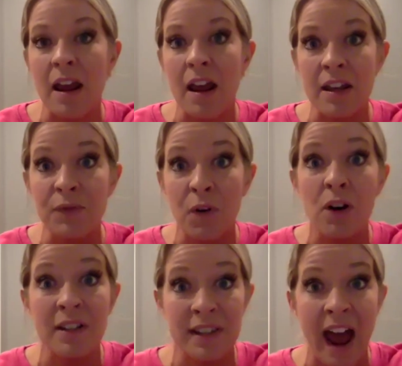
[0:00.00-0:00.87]
as
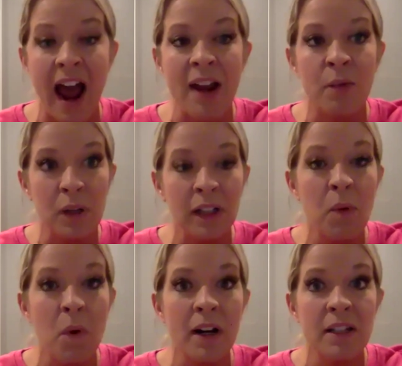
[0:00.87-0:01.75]
far as that, I really
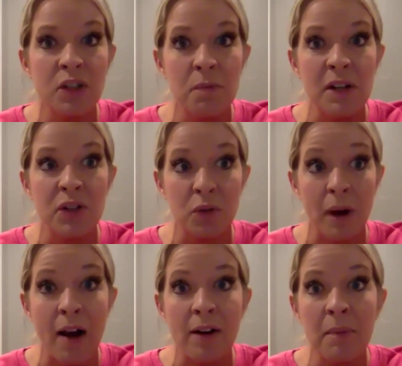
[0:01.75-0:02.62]
wanted to be
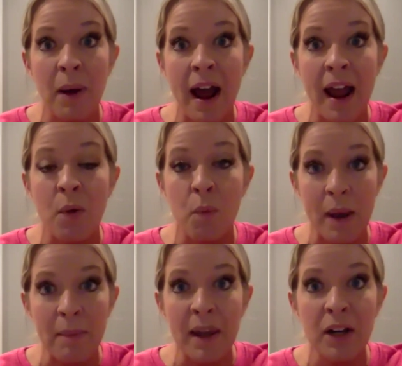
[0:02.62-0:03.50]
surrounded by
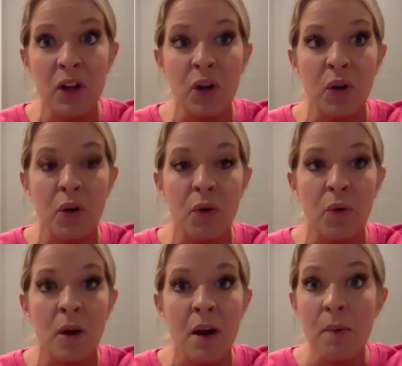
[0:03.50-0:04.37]
women
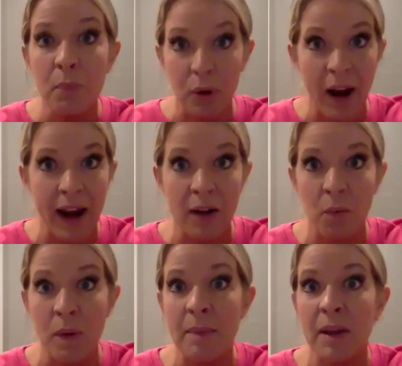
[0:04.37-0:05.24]
who prayed,
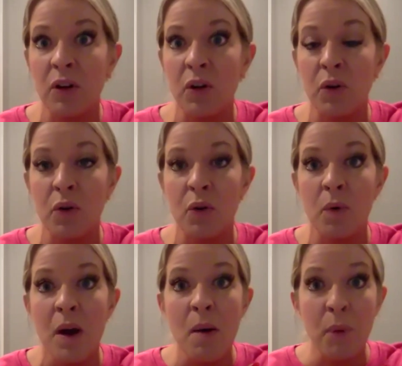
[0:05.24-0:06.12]
women
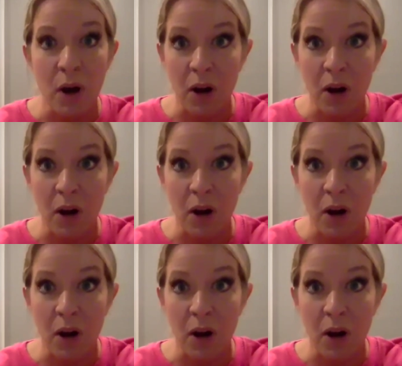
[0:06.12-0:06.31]
who put